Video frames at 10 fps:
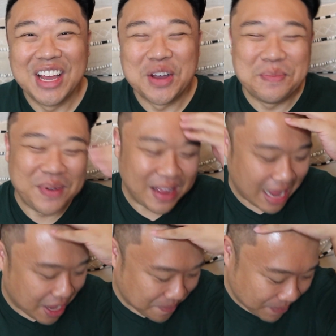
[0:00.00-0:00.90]
But
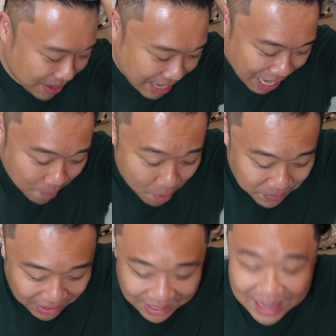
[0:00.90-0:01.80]
I'm
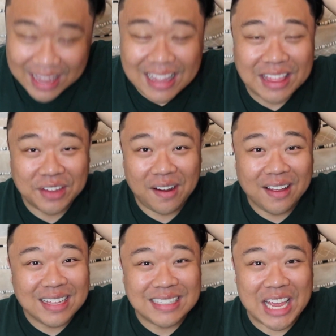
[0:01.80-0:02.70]
hoping that they're
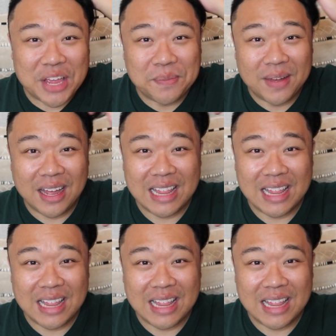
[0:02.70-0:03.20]
all the same.